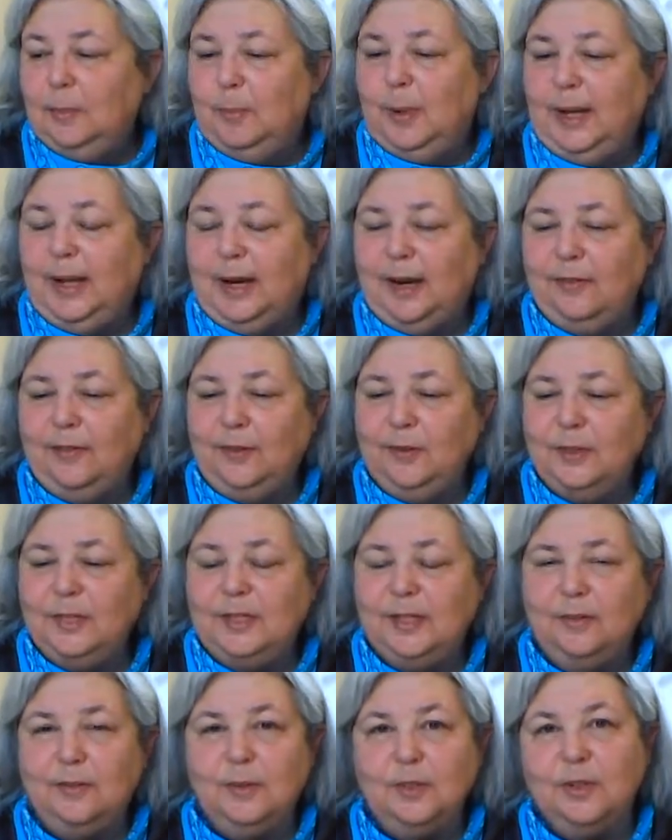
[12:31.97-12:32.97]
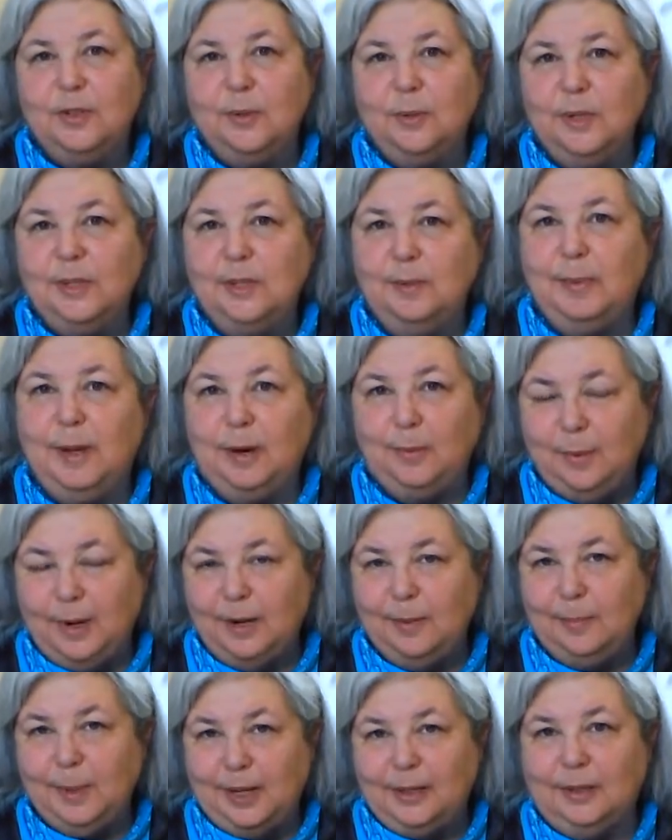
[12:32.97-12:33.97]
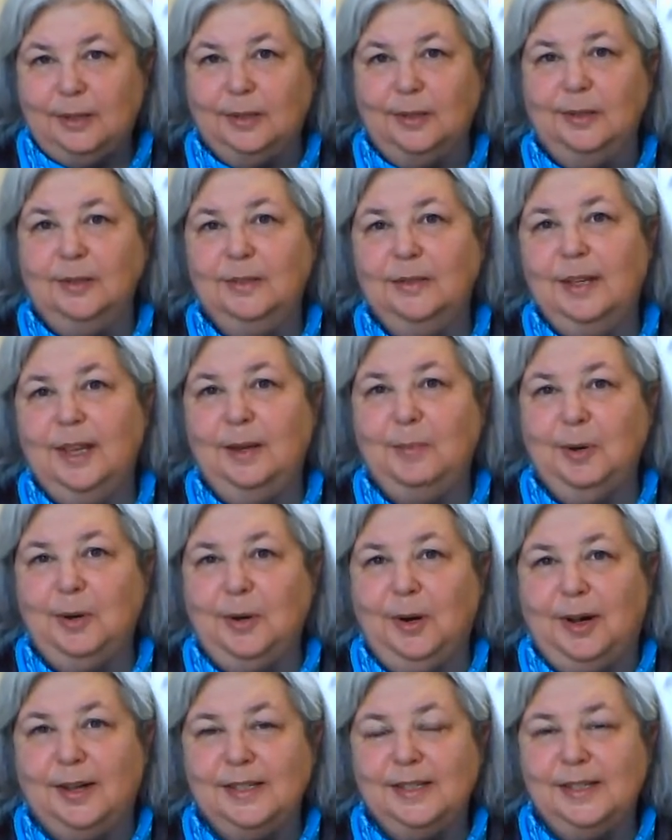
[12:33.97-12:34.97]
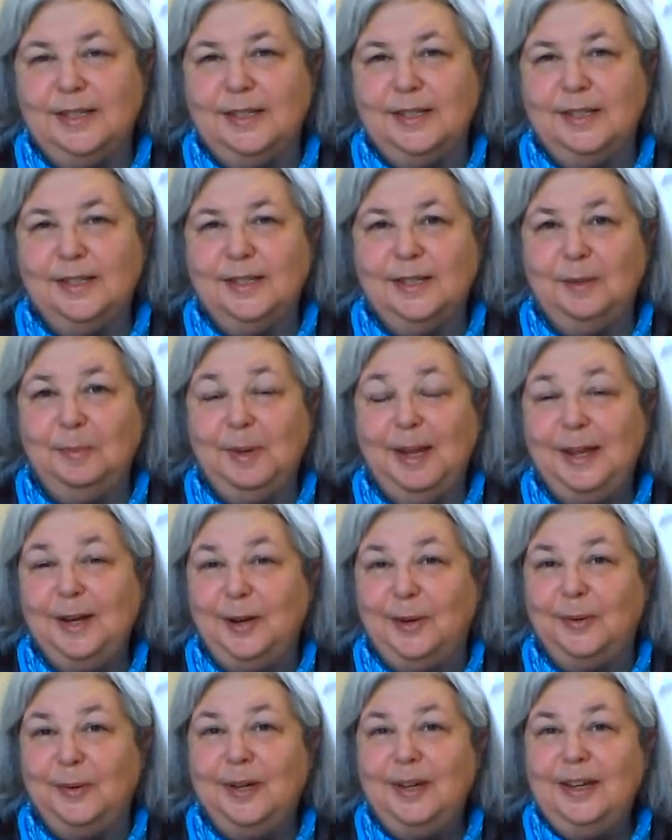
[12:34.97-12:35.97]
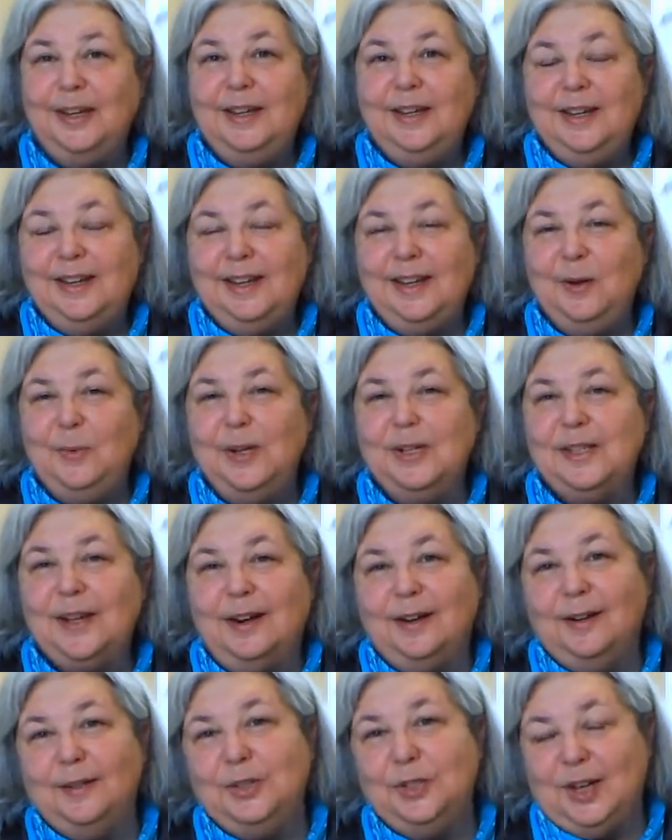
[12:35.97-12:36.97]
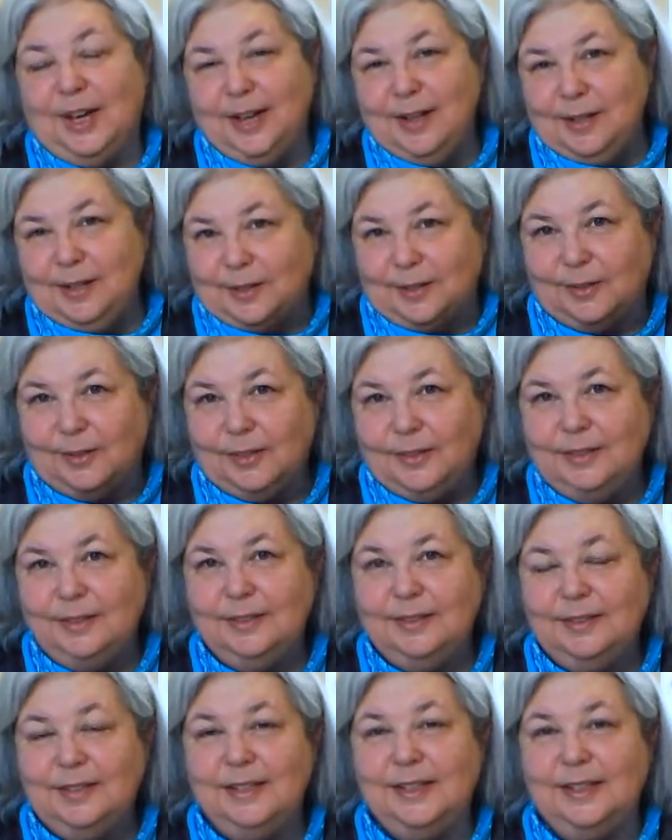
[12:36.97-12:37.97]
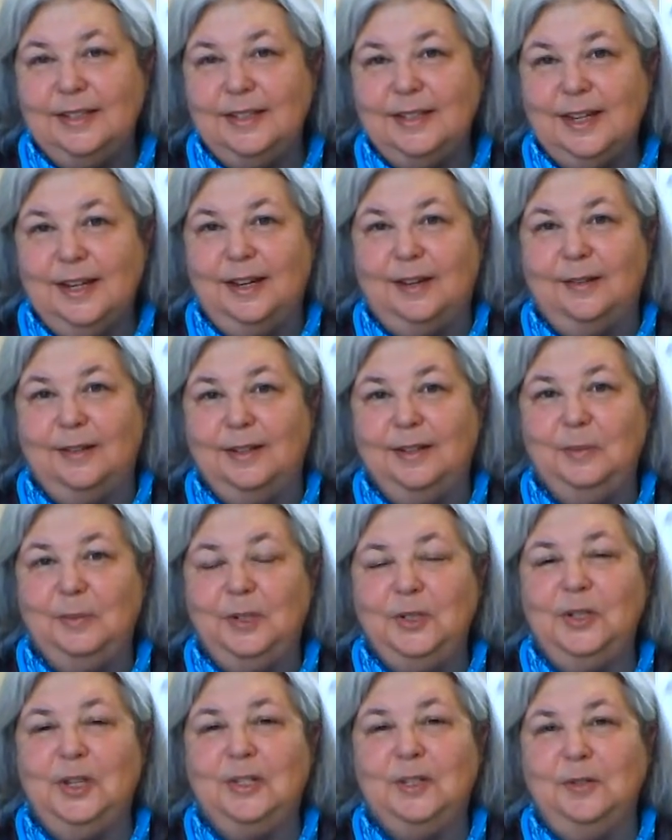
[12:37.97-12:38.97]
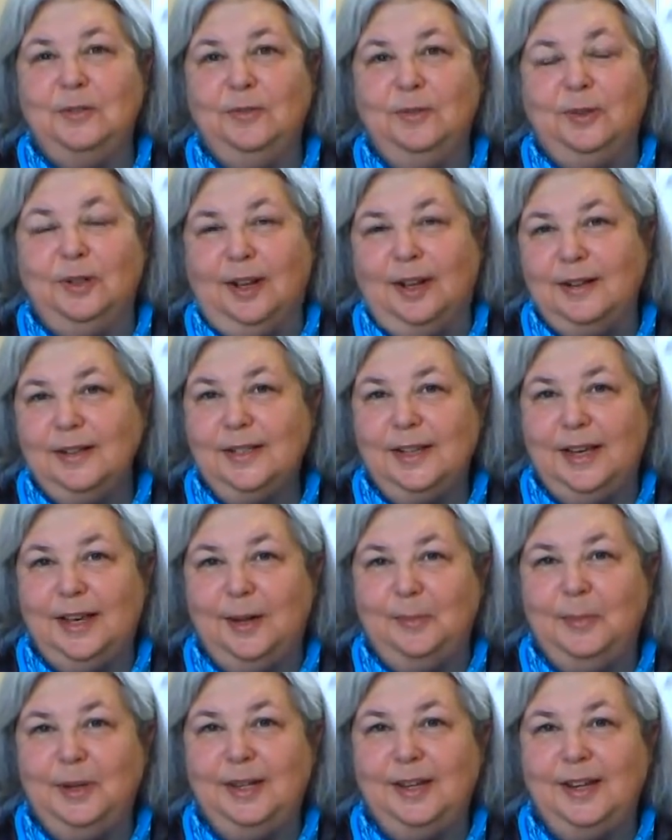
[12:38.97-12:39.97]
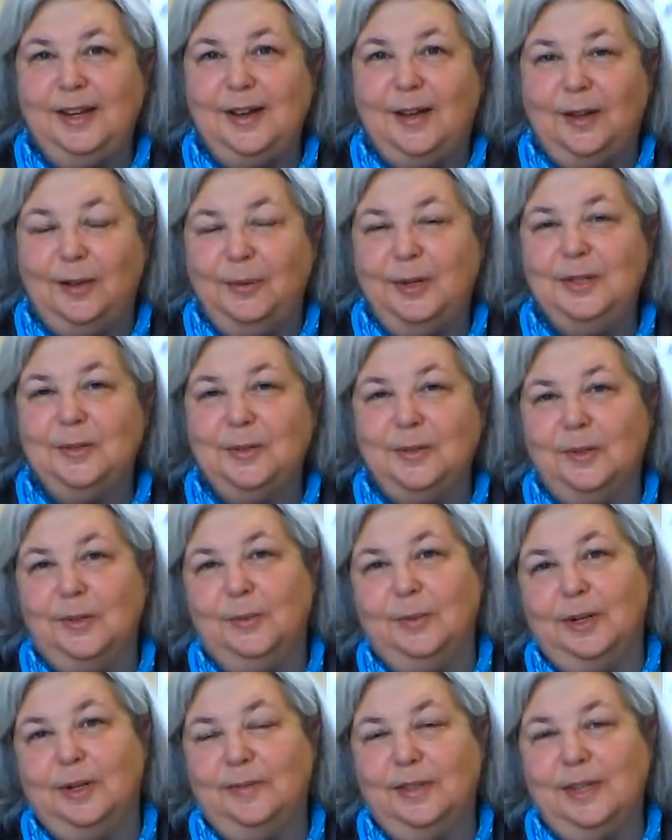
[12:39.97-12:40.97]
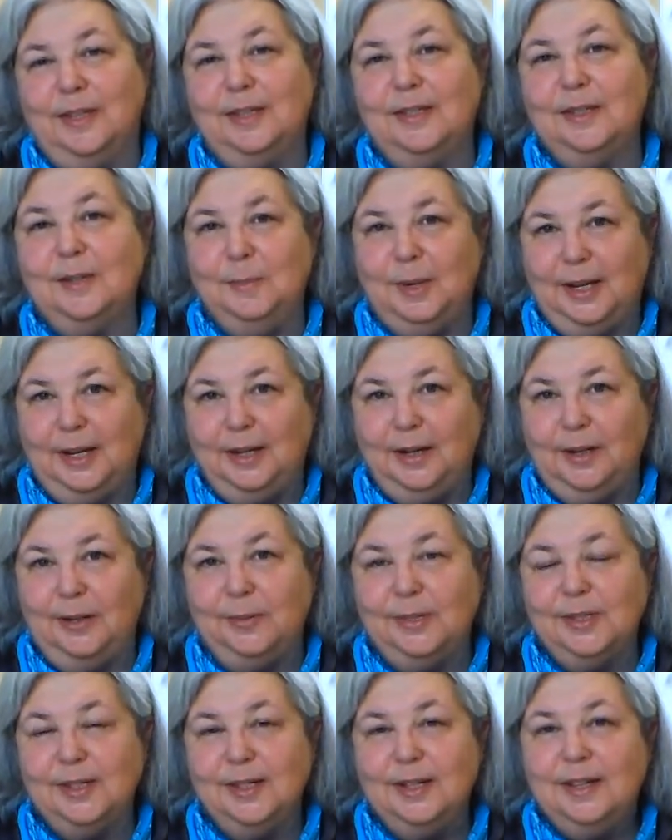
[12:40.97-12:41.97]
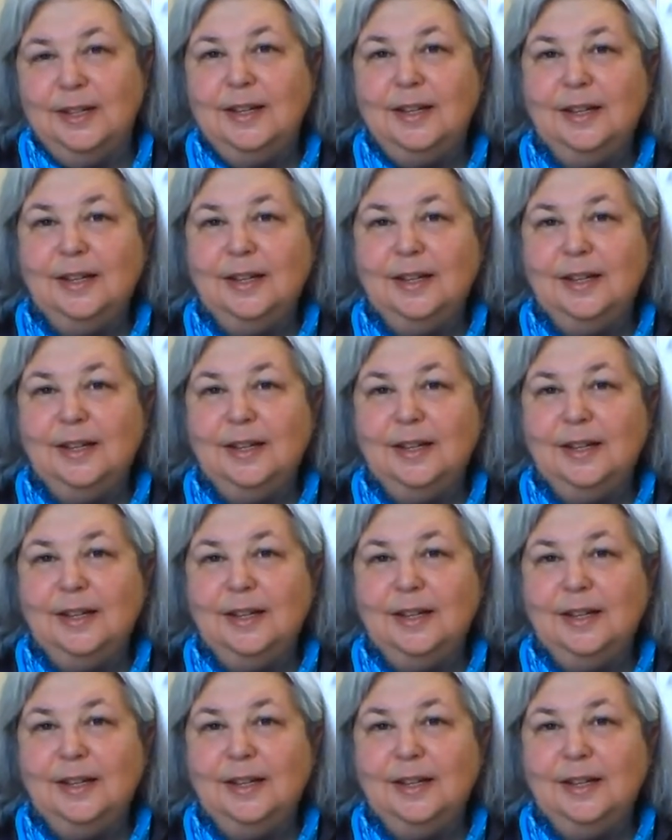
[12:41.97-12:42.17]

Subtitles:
but I've heard several stories about where Butler came across his tomato. He was our jailer in town in Winchester for a long time, and he always grew one of these tomatoes